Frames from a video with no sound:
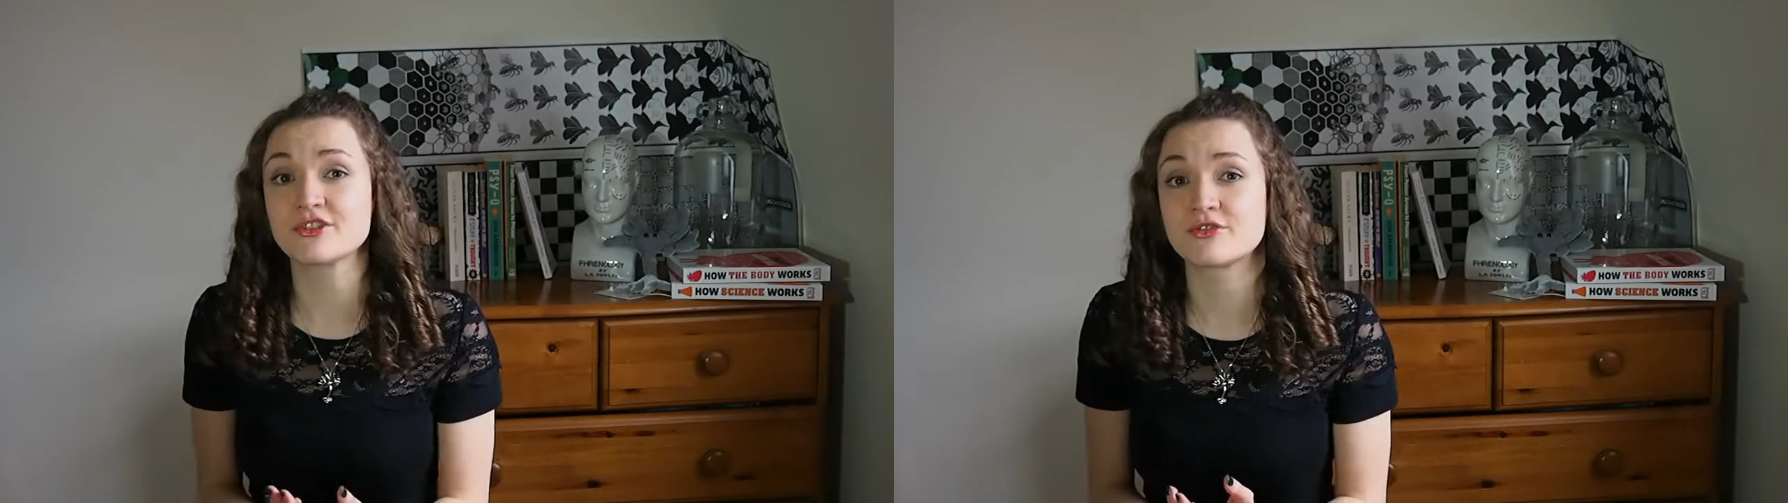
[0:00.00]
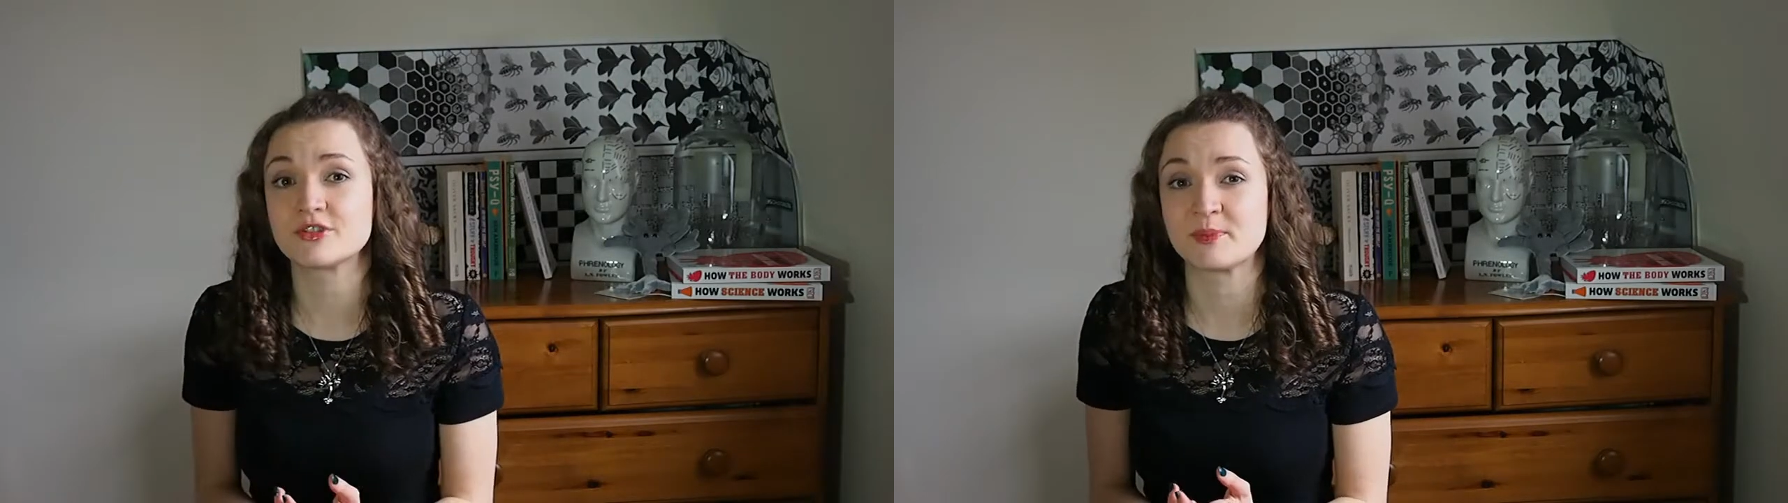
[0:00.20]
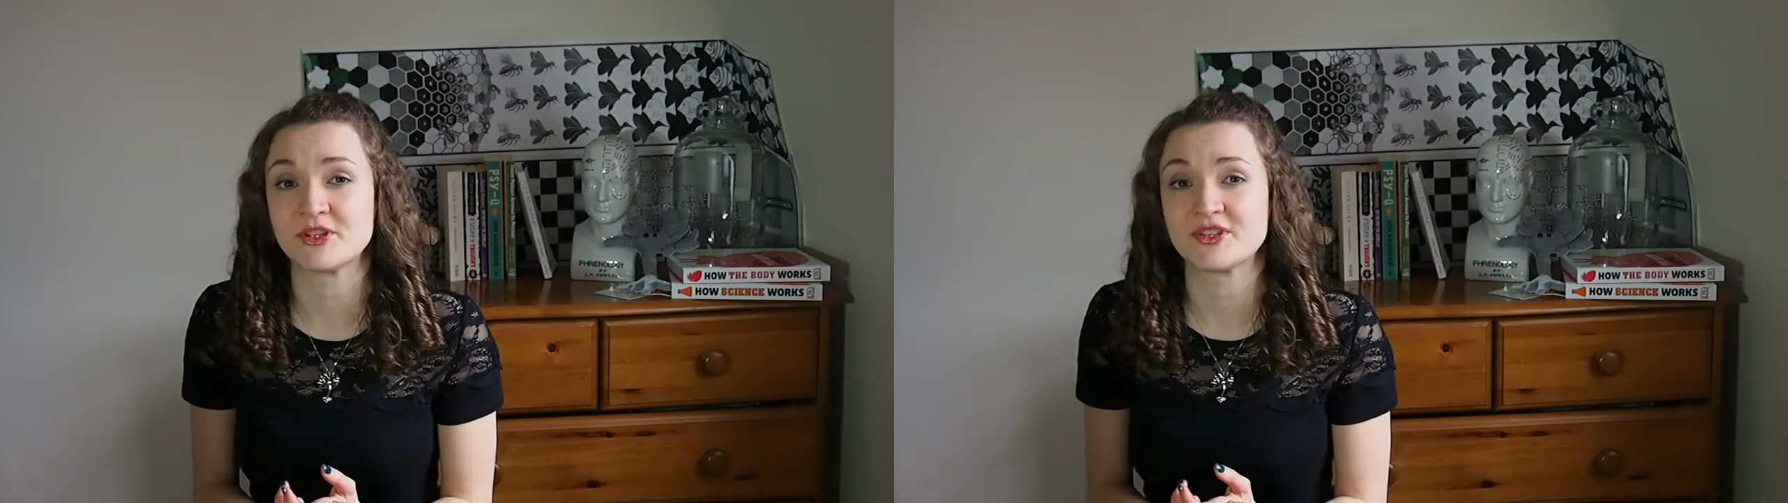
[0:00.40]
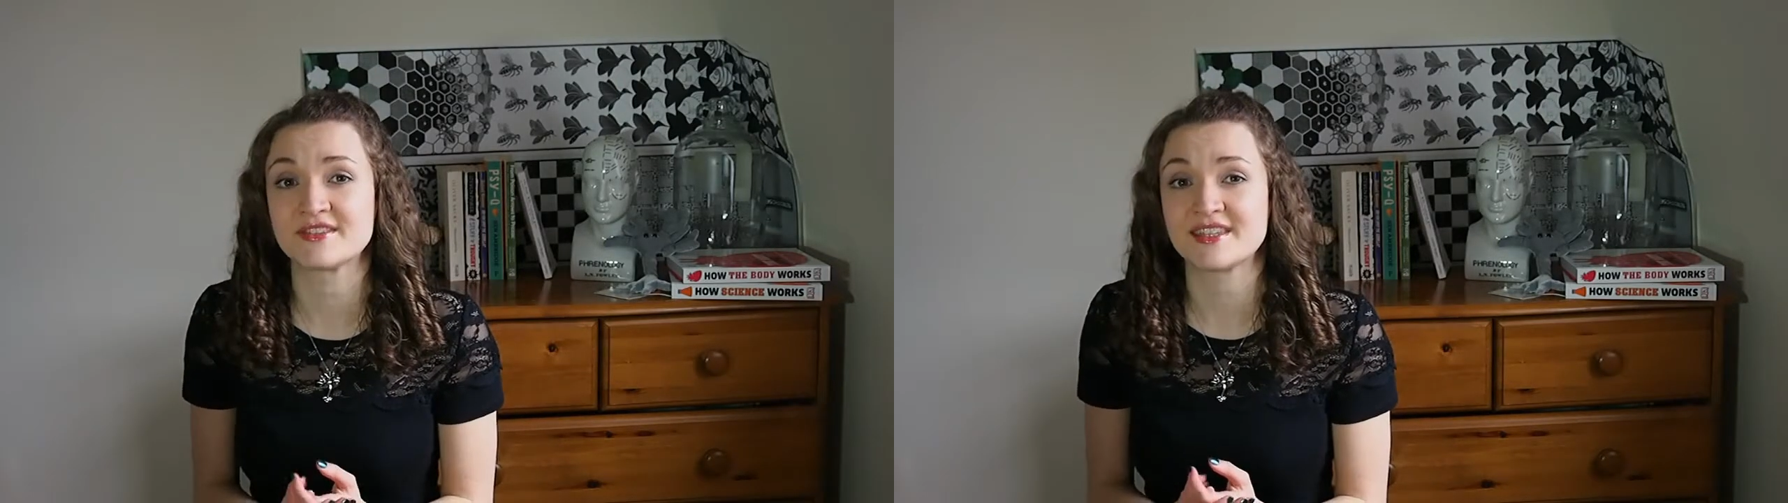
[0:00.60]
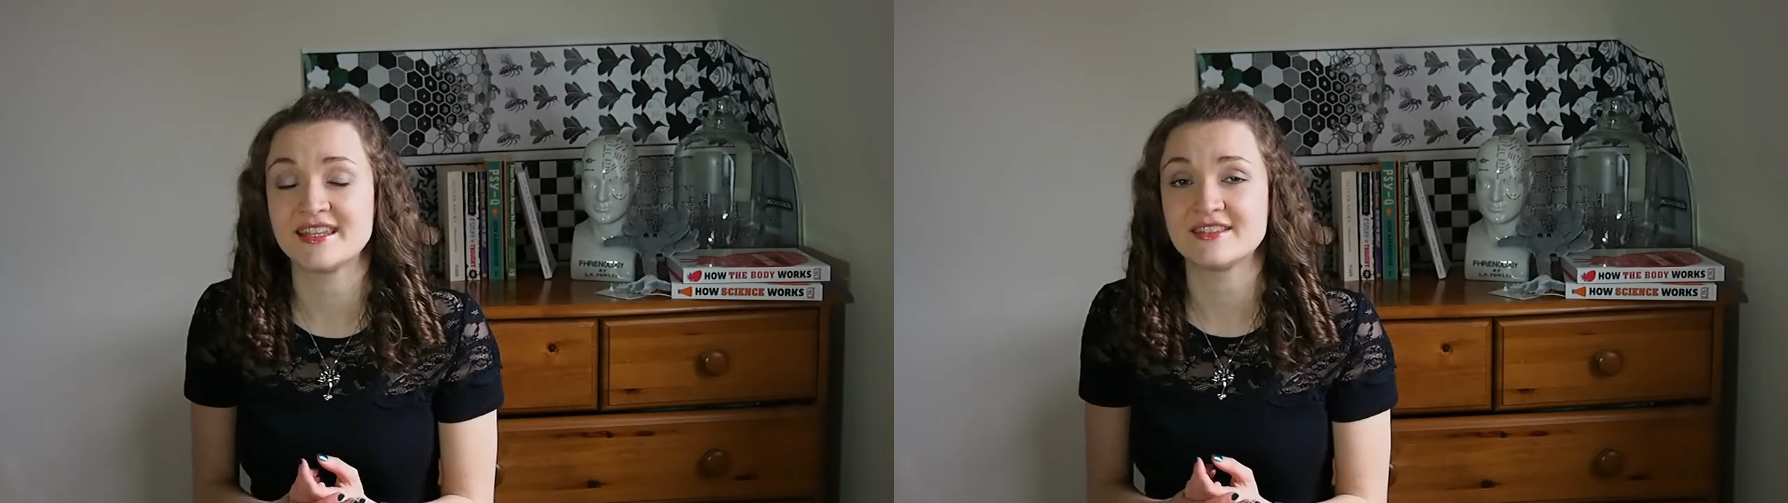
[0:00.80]

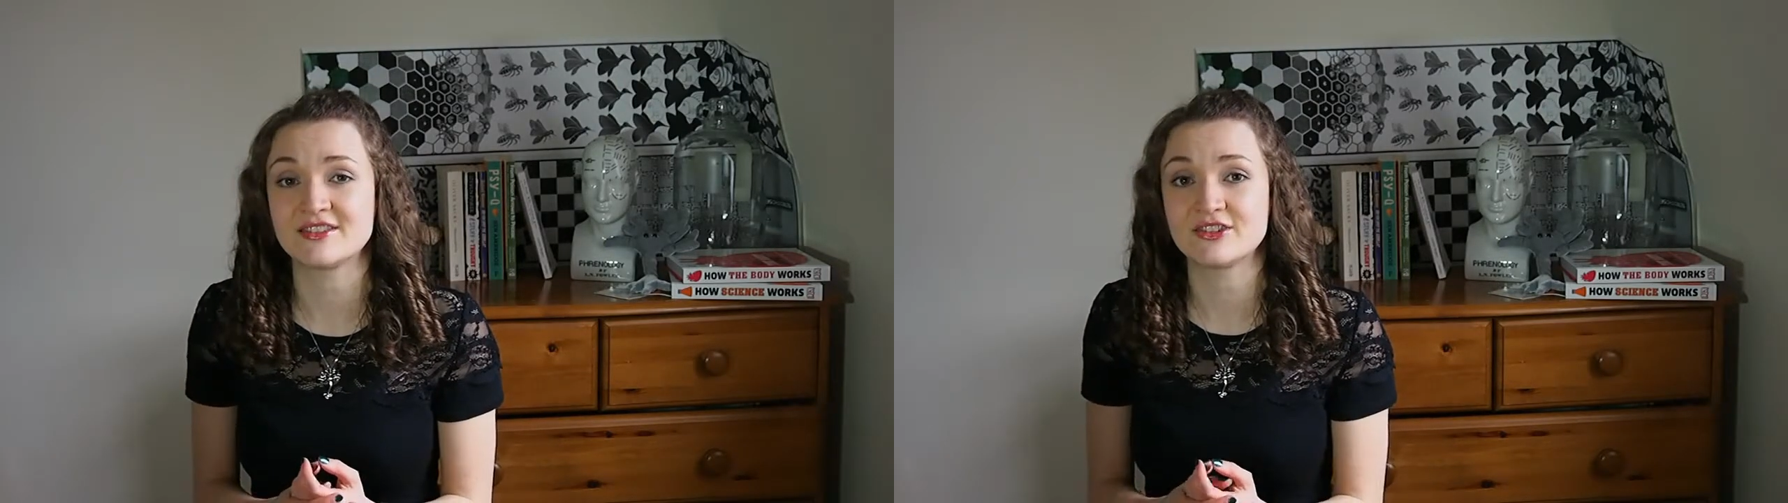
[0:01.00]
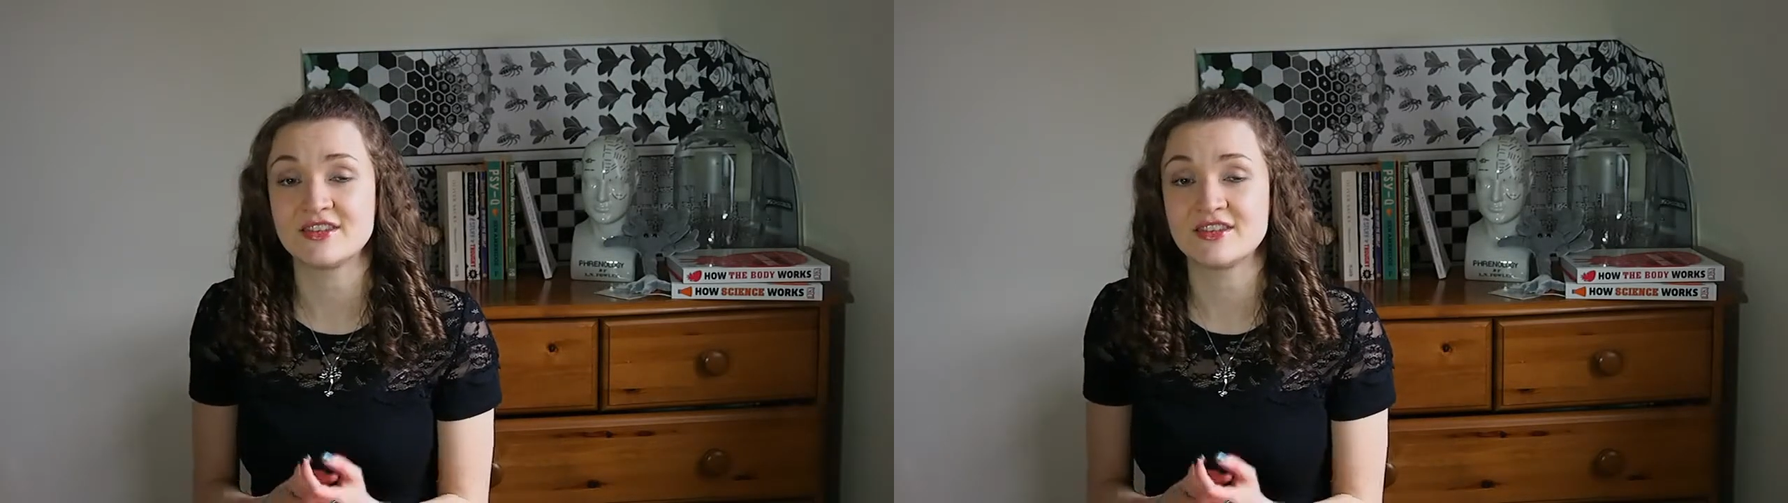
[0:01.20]
response is